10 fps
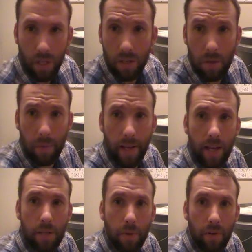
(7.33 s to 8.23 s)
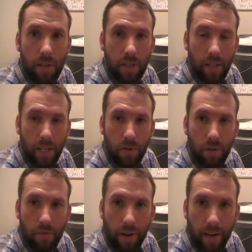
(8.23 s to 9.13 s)
Somebody asked me recently, so I
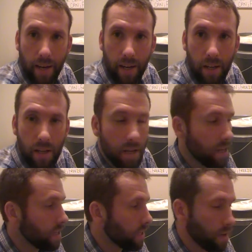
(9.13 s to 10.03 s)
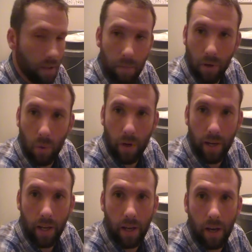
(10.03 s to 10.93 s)
figured I'd give them a
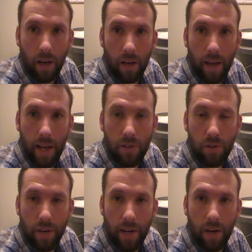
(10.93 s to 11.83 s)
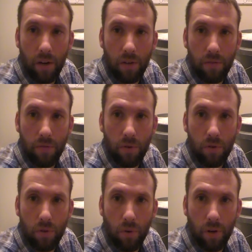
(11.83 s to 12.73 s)
quick answer here on food
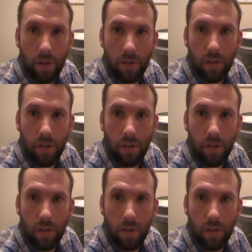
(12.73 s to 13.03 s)
storage.